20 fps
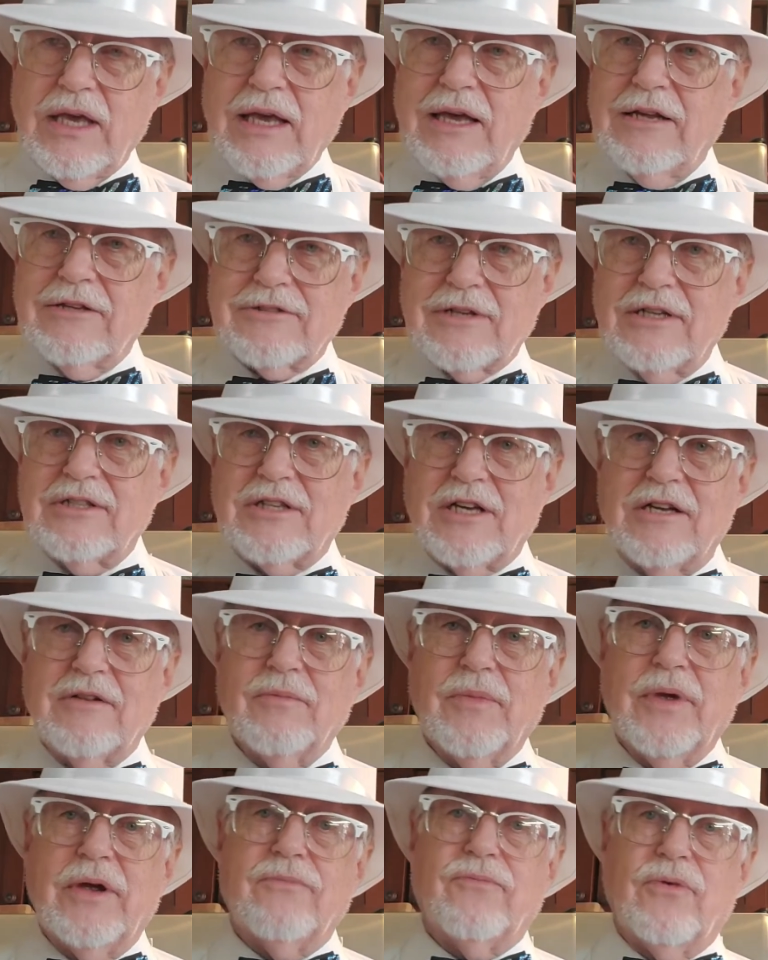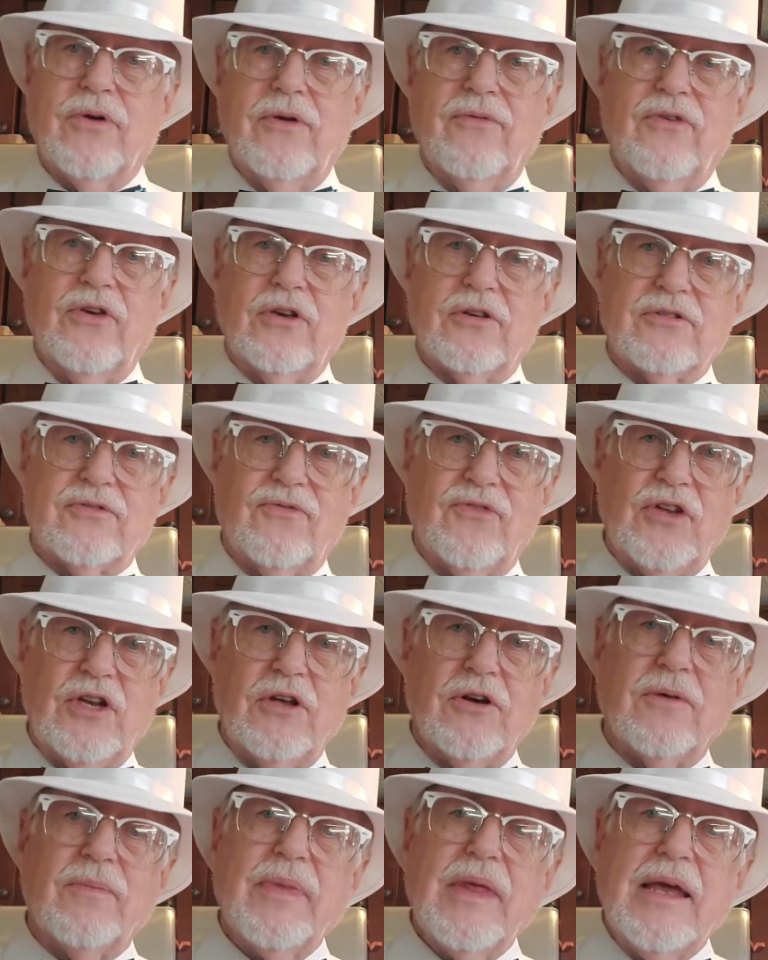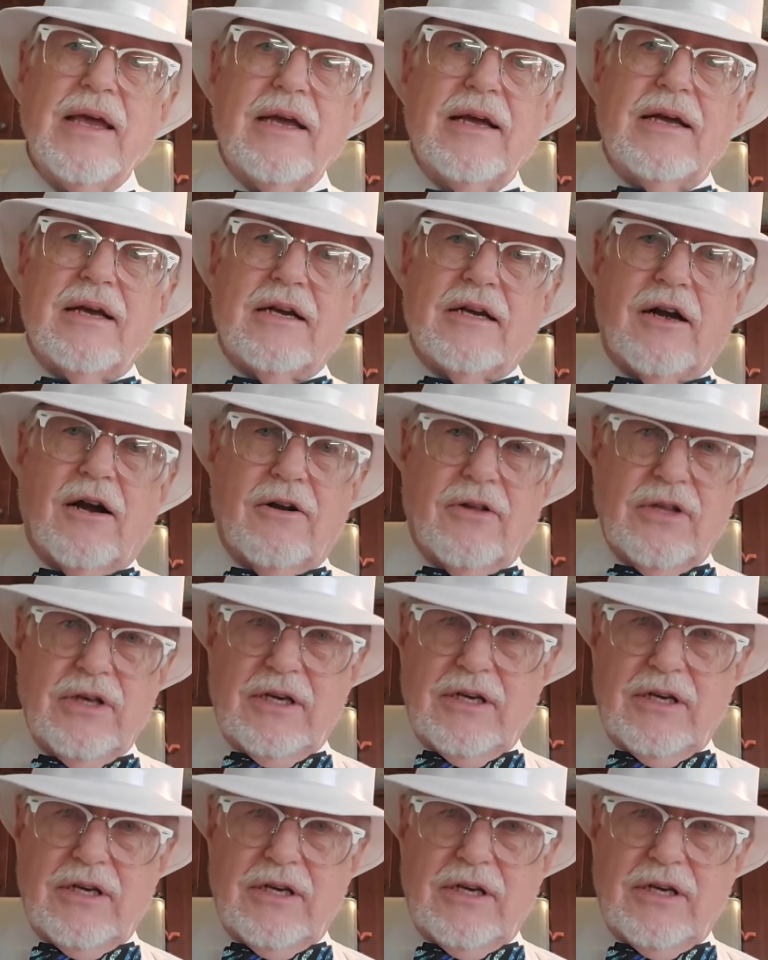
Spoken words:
As I said in my previous video, garlic